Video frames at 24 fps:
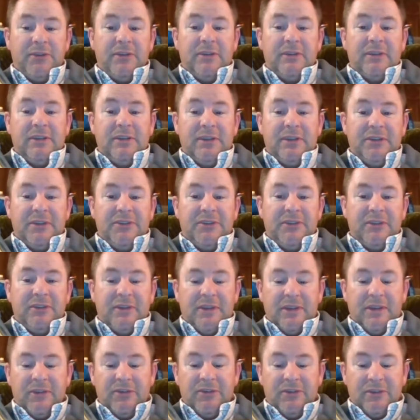does
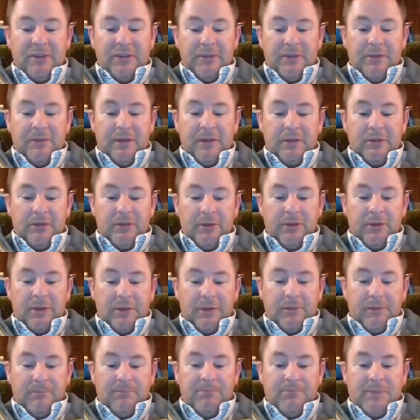the sun affect
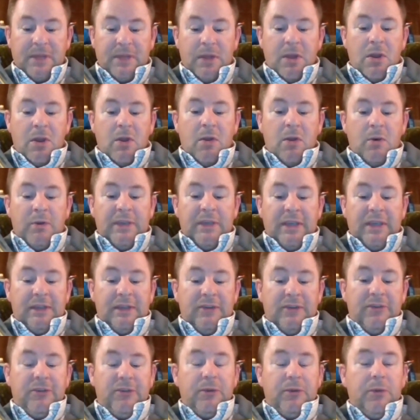Earth?
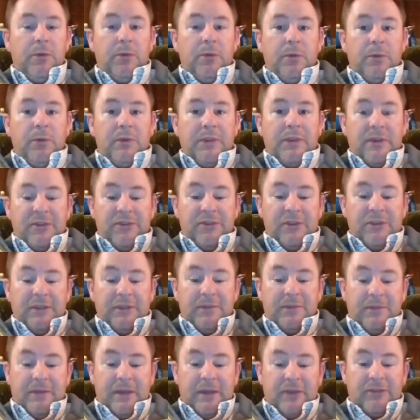Okay, so the sun
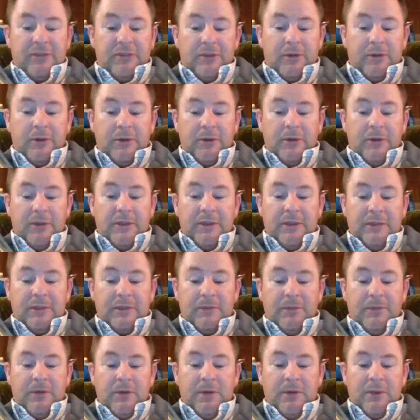affects Earth in
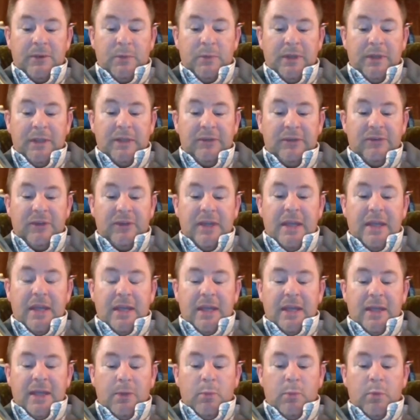the following ways.
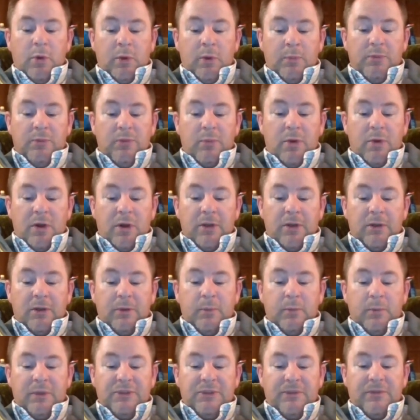It warms
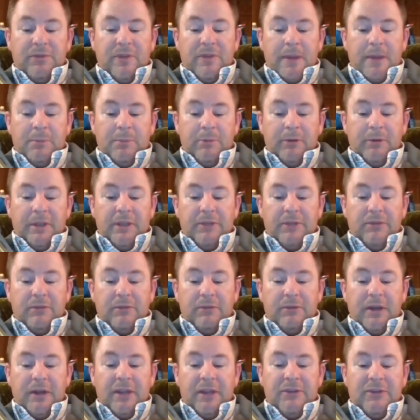water, which evaporates,
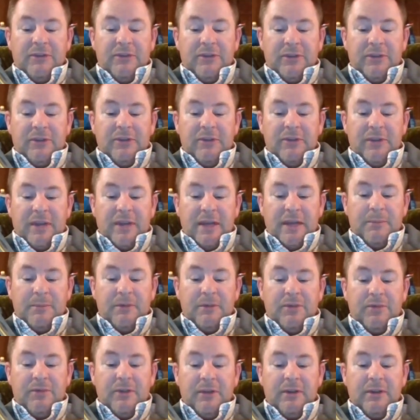rises into the
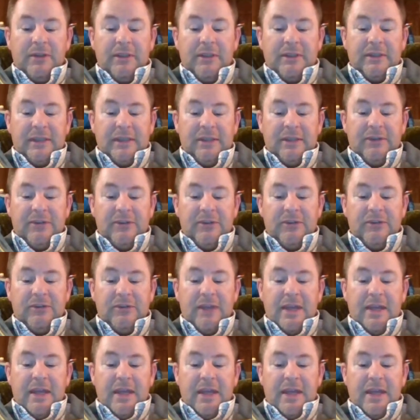atmosphere,
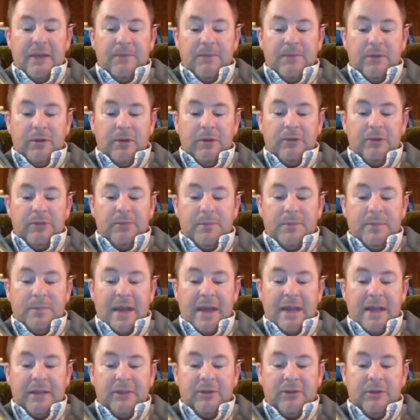condenses, and falls
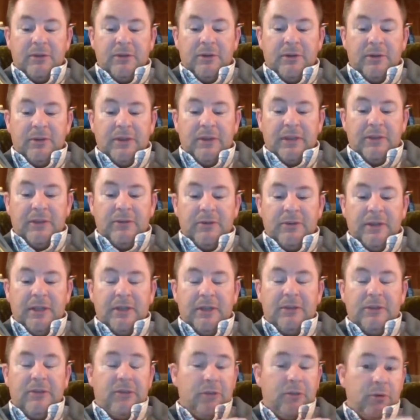back to Earth as
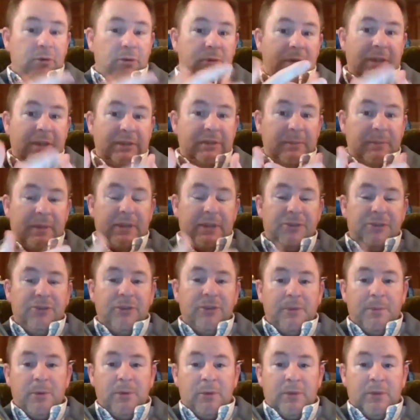rain. So it's a major
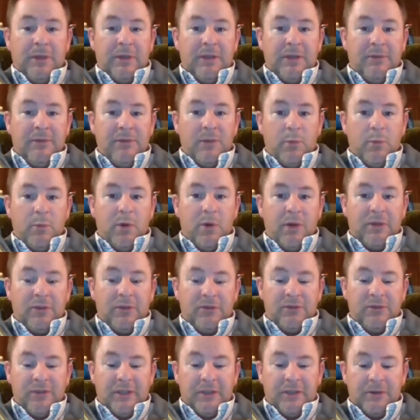component of the
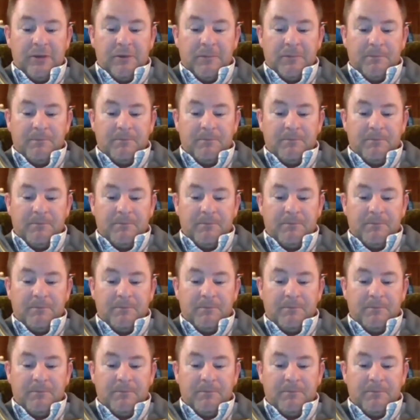water cycle.